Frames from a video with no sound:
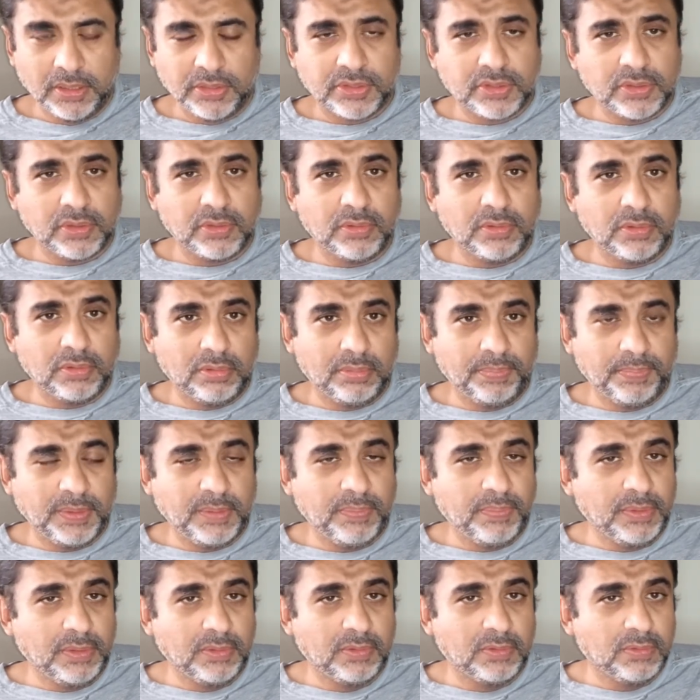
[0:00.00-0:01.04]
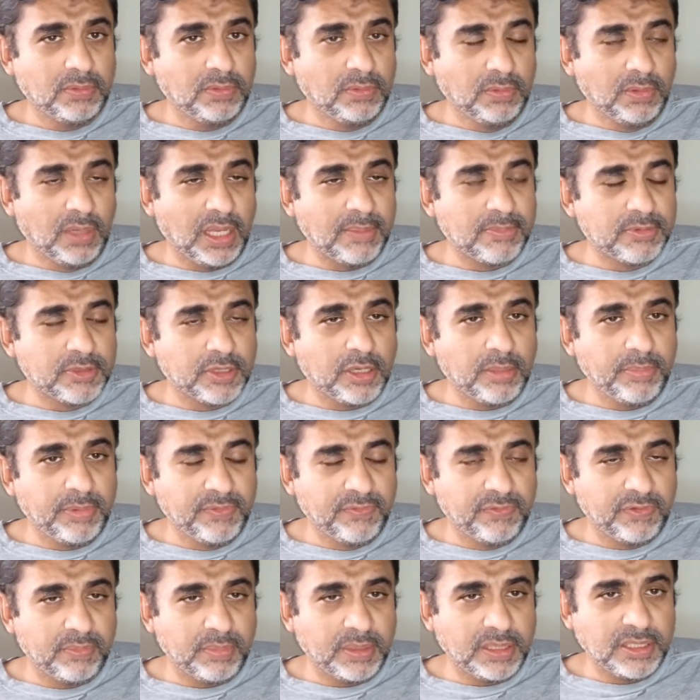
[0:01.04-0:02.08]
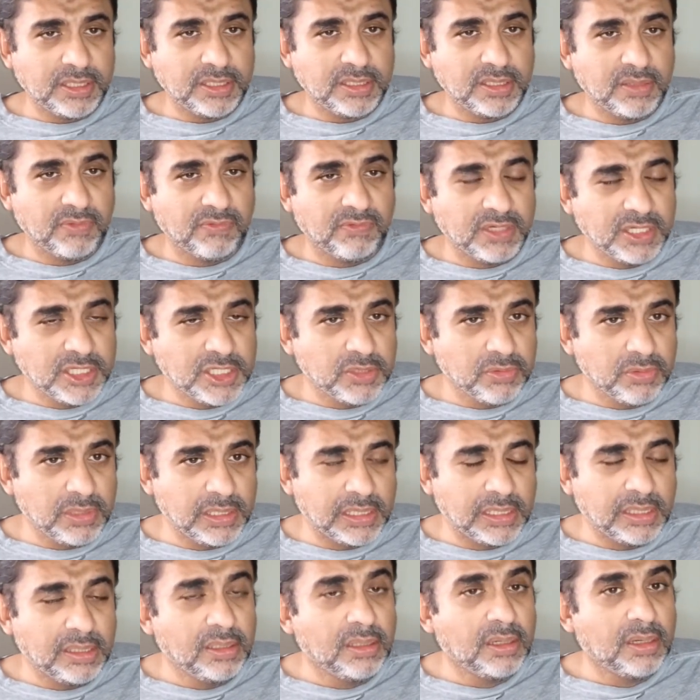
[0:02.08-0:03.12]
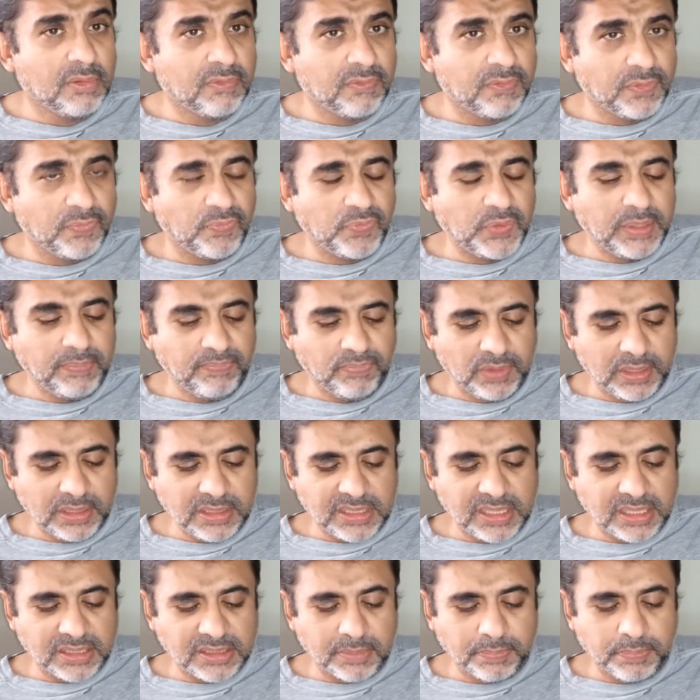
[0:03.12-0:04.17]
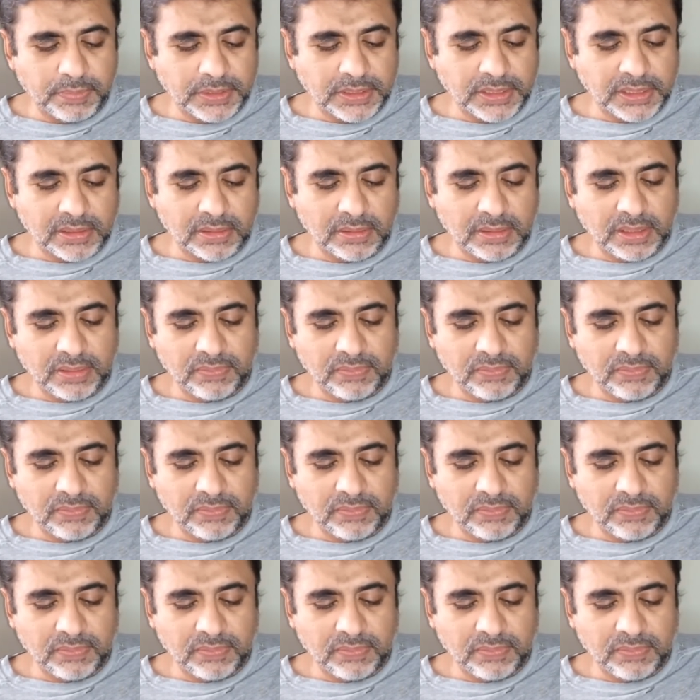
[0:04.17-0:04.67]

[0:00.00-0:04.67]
So people who absorb information visually, for them this has a particular